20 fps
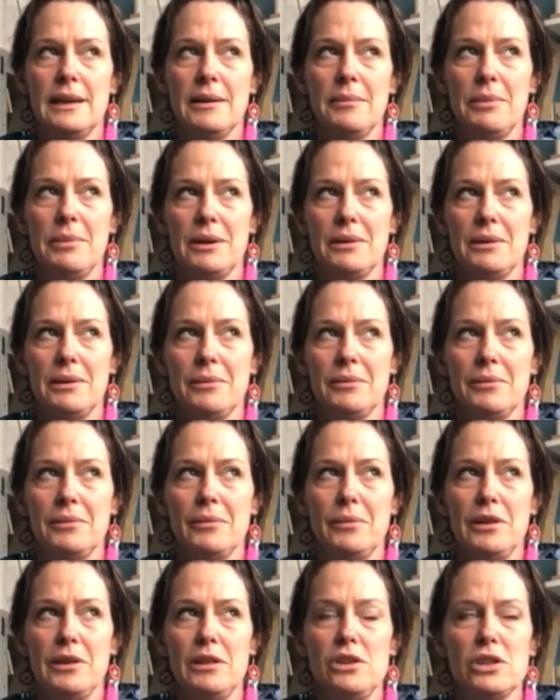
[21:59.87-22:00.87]
But
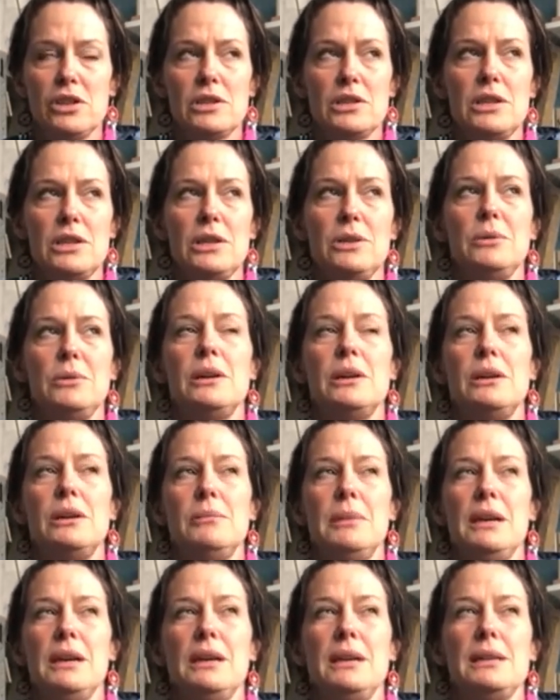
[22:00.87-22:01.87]
with just 2
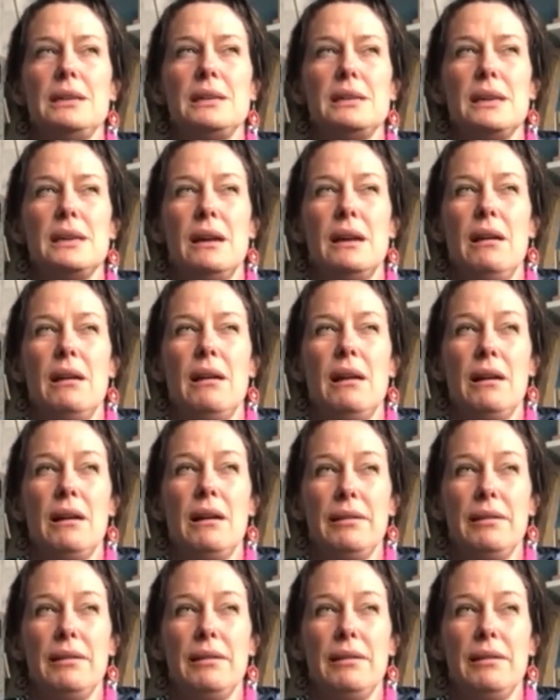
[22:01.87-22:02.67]
armies, I